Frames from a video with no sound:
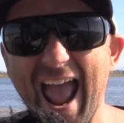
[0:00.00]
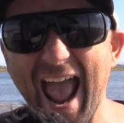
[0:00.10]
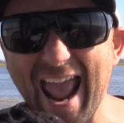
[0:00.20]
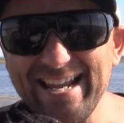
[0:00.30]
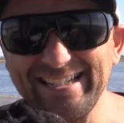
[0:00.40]

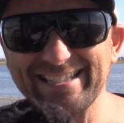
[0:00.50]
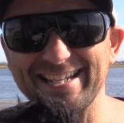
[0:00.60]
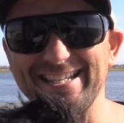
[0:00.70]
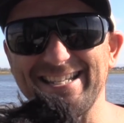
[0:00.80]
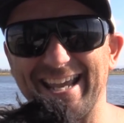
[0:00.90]
8
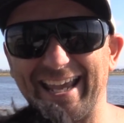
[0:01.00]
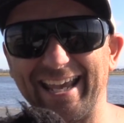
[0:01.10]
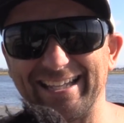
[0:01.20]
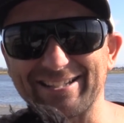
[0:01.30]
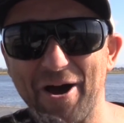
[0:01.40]

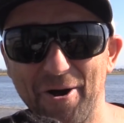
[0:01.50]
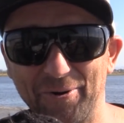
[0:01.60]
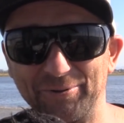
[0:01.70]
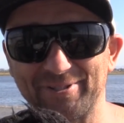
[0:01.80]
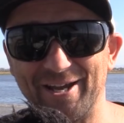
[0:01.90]
years
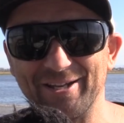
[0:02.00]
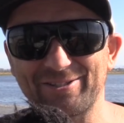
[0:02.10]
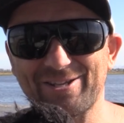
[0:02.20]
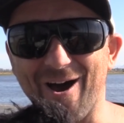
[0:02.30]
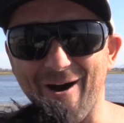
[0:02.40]
old,
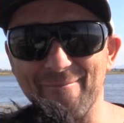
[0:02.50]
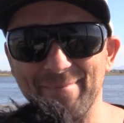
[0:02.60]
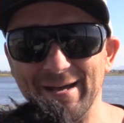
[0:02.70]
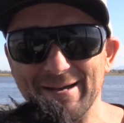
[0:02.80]
Tom